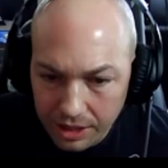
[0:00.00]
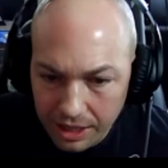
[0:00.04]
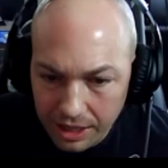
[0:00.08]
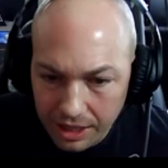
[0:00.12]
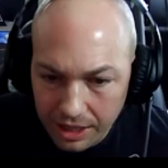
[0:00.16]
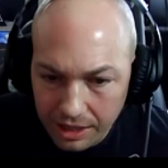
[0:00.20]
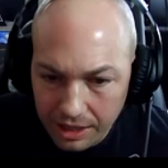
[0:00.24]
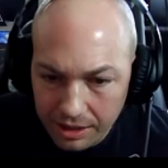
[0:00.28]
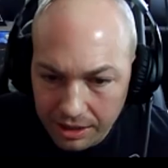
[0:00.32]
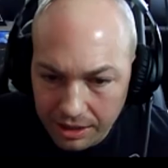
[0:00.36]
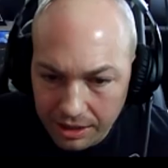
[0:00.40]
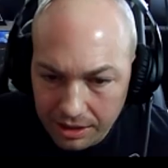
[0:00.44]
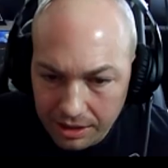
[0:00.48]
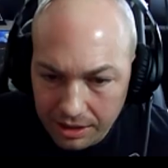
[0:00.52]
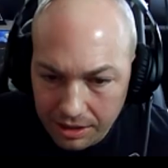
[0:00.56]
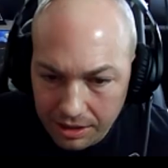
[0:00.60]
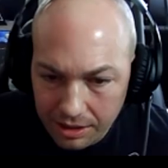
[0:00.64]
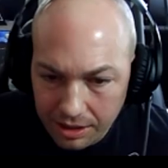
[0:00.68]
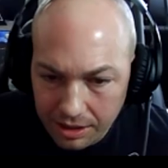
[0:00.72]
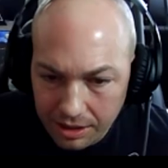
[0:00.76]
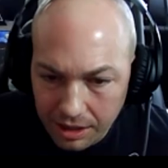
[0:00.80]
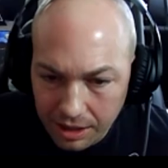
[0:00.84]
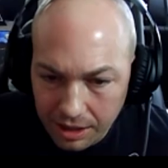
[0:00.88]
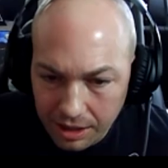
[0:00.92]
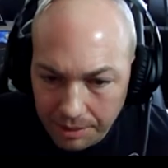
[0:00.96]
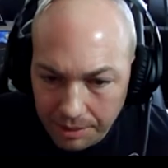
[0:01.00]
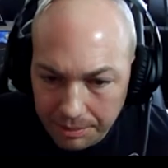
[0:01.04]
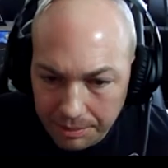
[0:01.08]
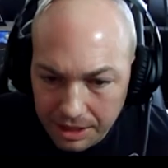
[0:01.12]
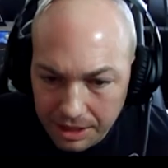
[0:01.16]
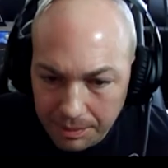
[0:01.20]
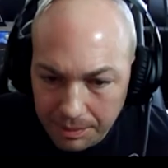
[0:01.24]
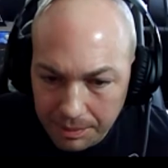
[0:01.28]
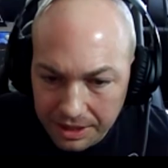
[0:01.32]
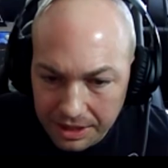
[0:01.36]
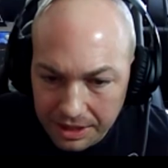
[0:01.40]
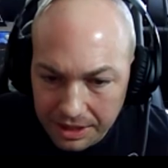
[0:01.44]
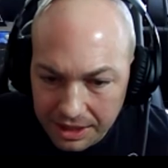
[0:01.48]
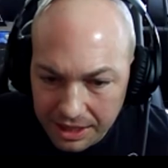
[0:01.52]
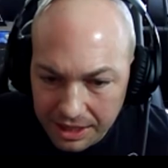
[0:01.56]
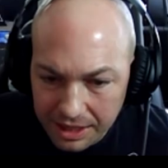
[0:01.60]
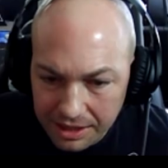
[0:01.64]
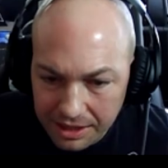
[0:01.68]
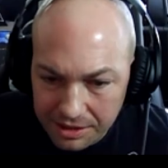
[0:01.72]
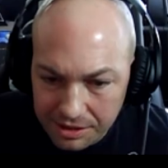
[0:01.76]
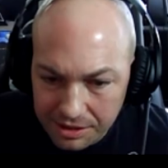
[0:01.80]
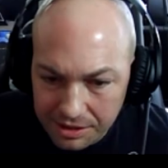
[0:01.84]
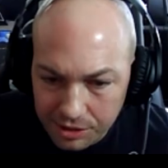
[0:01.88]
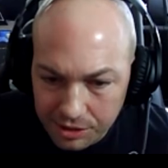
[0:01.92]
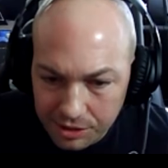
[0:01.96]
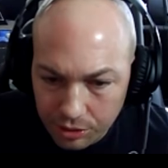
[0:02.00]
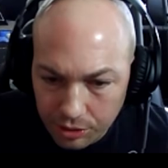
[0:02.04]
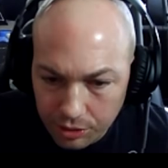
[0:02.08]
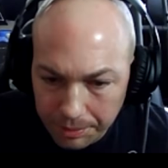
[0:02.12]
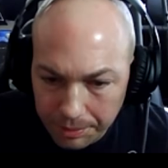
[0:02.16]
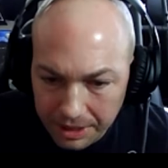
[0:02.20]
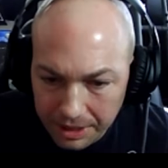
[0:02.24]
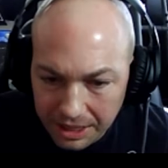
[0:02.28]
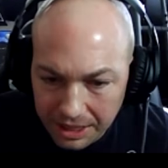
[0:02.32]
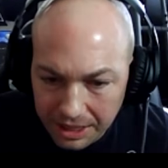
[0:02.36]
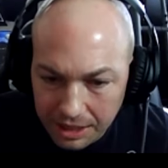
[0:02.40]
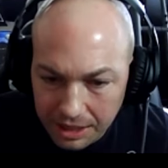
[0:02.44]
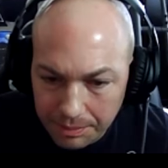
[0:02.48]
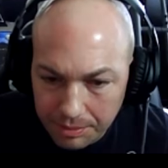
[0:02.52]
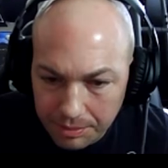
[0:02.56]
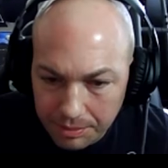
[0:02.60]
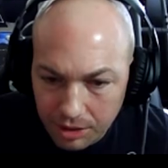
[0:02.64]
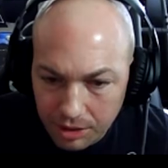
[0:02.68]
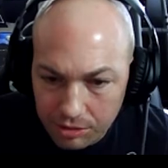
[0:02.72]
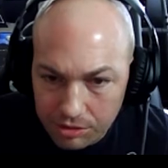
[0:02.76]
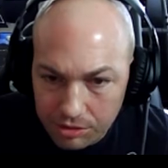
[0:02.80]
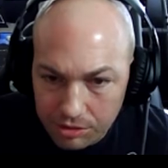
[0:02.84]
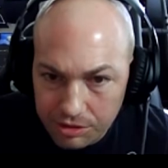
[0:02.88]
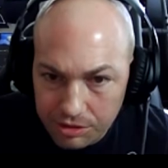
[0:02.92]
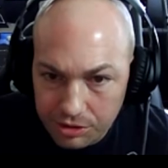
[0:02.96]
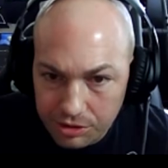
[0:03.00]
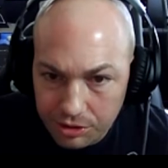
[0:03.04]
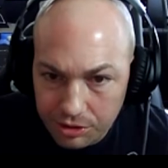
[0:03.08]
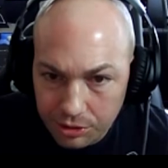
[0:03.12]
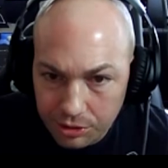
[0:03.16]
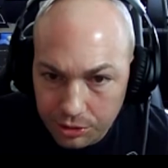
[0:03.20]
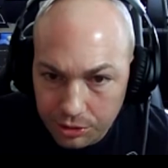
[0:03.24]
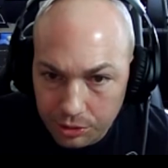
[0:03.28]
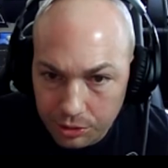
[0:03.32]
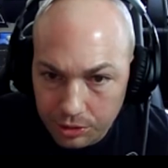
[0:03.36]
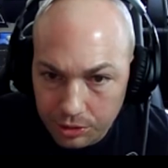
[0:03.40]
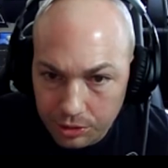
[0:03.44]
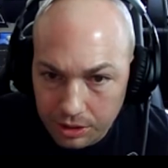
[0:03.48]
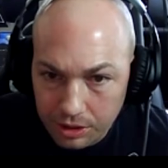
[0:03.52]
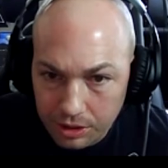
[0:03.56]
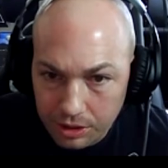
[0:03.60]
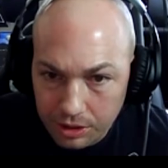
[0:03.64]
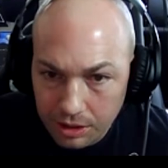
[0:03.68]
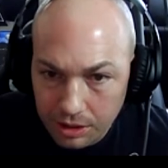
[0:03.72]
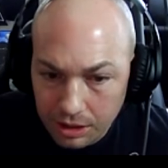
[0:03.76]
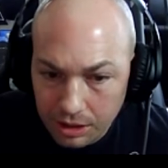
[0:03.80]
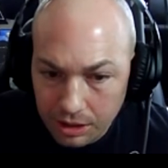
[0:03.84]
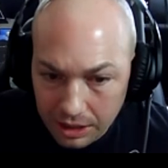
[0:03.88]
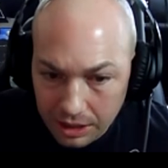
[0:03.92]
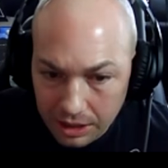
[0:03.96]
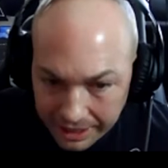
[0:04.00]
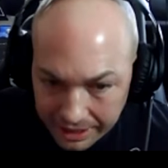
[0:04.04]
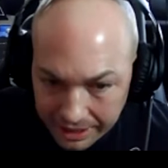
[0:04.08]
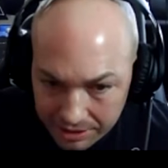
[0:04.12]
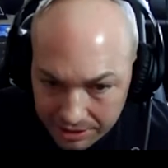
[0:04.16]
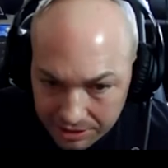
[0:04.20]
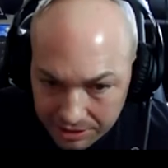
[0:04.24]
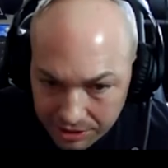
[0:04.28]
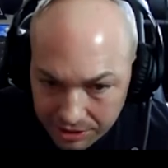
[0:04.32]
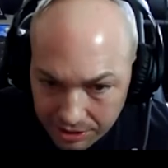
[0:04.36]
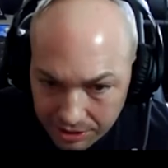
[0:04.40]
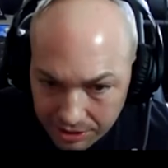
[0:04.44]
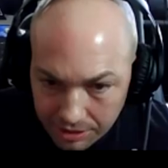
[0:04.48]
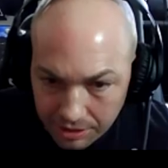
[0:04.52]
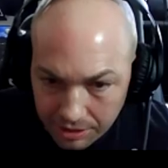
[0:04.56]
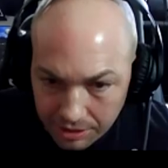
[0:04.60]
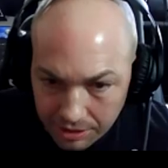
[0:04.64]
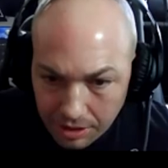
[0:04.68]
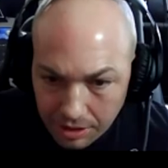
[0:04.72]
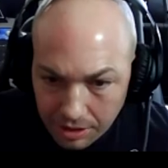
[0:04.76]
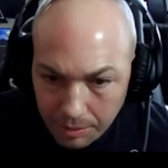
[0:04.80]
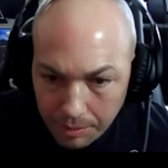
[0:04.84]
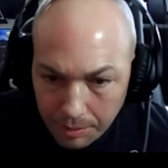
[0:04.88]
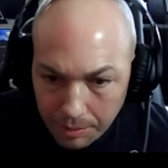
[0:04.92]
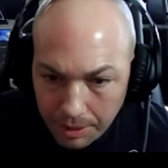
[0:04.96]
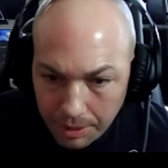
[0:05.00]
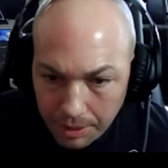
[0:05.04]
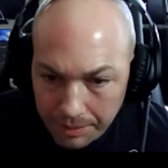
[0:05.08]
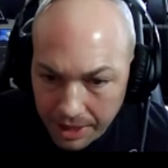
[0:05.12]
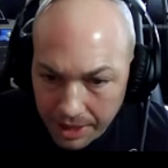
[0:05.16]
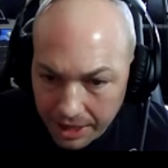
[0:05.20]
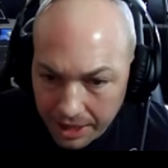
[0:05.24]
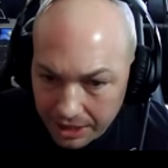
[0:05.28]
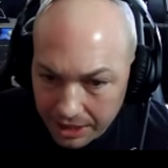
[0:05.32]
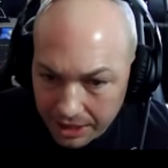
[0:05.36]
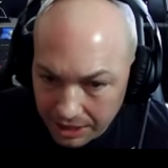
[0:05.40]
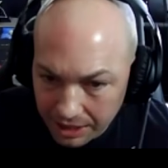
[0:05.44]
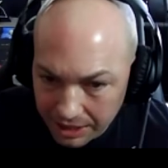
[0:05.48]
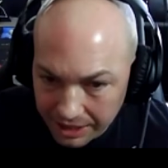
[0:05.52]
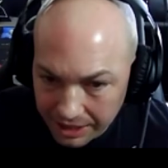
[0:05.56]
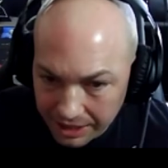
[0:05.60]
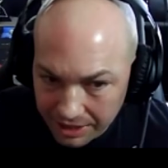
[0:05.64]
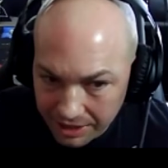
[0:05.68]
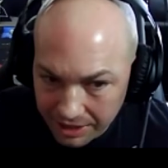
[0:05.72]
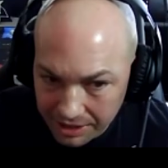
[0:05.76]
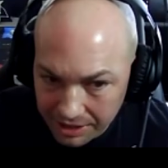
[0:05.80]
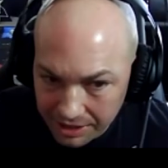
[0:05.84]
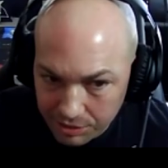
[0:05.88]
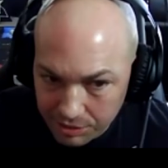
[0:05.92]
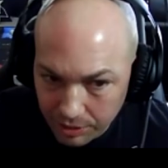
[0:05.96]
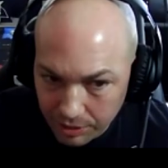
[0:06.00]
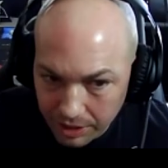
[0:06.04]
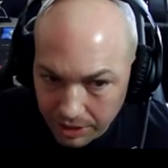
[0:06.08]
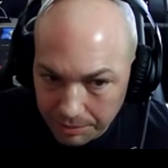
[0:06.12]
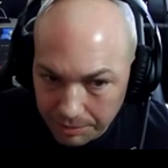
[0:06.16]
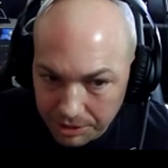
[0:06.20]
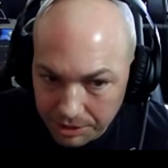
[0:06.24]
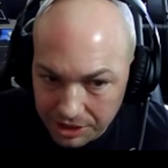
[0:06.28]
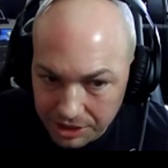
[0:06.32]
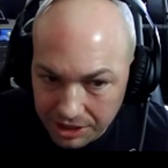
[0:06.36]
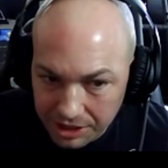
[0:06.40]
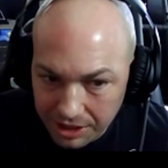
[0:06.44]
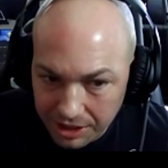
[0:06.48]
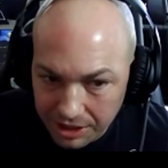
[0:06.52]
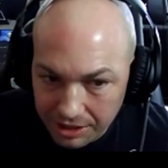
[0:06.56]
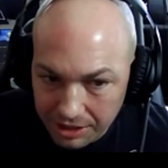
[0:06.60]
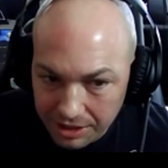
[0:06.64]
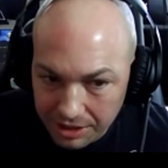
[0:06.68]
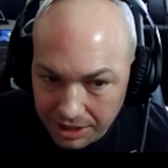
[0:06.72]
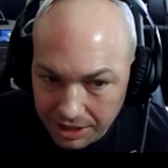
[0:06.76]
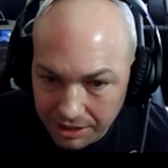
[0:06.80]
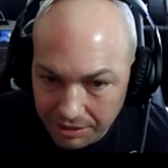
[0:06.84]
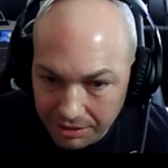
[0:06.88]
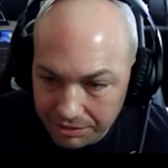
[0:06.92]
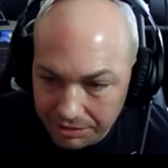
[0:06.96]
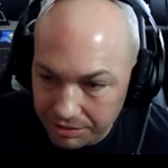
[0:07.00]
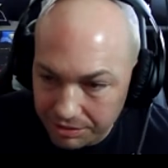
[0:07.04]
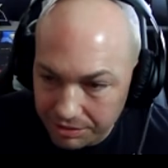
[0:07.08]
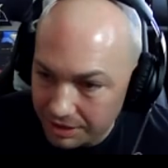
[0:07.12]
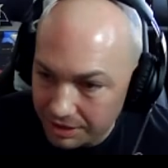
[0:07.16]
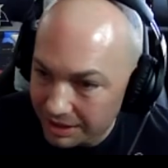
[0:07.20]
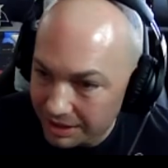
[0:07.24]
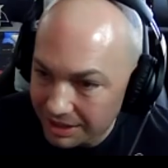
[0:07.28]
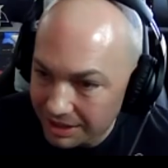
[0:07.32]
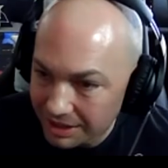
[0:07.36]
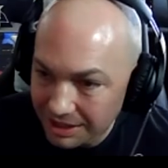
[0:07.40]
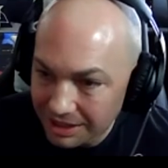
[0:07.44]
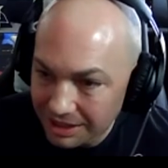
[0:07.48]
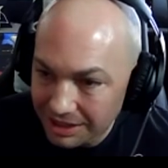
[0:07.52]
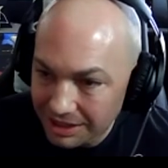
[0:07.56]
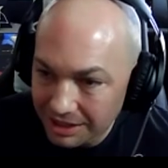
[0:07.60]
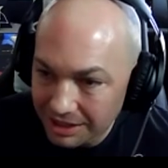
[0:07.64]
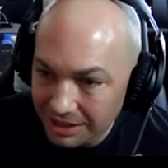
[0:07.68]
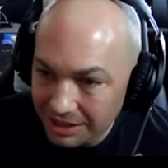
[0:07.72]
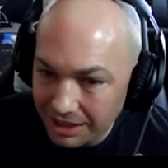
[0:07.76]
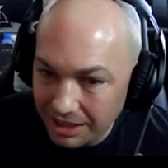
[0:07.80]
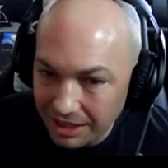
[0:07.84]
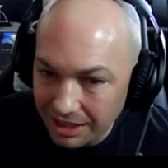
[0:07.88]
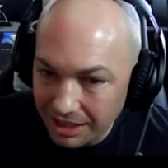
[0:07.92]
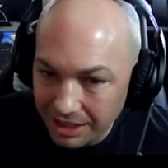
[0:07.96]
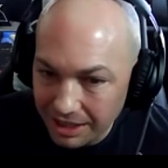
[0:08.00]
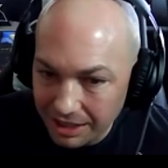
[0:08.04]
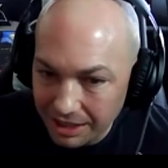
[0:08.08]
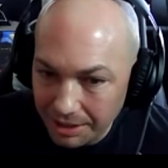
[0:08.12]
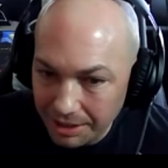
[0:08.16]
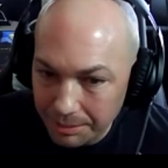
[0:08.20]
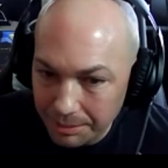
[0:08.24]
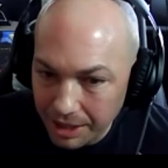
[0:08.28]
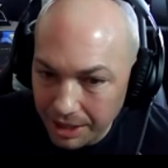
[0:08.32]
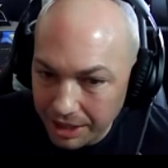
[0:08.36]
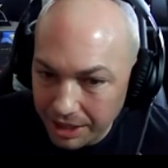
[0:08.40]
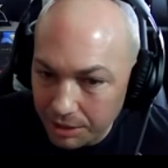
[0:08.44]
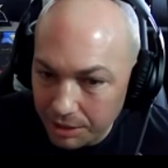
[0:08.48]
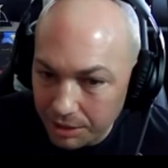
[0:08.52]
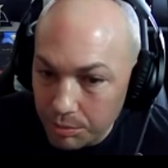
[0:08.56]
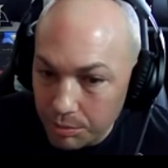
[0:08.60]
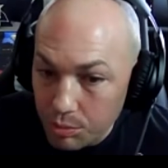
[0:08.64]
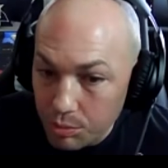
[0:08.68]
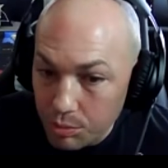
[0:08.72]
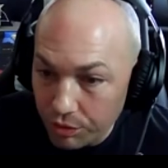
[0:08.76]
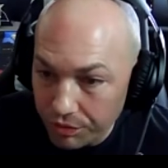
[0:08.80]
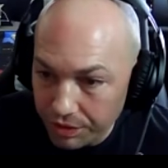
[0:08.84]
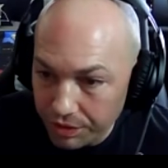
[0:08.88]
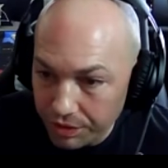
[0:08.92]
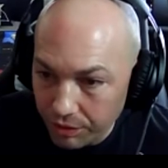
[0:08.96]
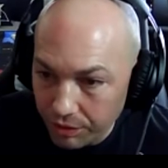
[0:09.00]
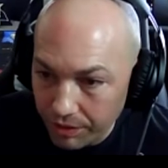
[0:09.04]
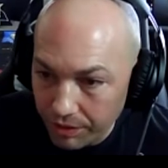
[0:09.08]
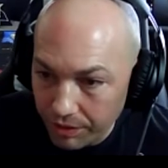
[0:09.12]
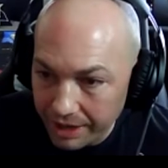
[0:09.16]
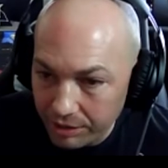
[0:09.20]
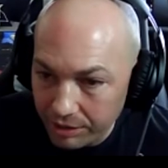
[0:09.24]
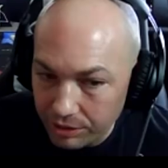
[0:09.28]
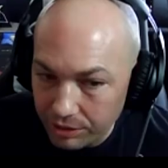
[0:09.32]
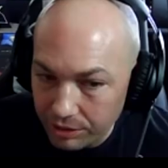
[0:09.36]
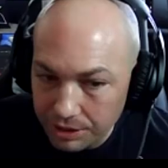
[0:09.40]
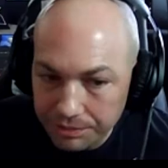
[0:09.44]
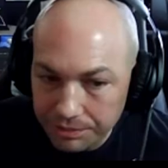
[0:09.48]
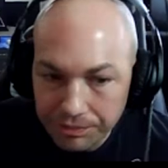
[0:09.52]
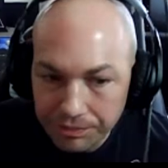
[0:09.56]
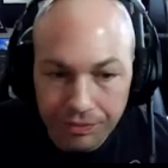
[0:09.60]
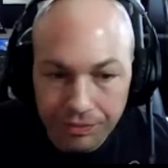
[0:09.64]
and keeping these two. I'm going to keep those two linked, but I'm not going to link this one. I'm just going to kind of, I'm not going to move it around.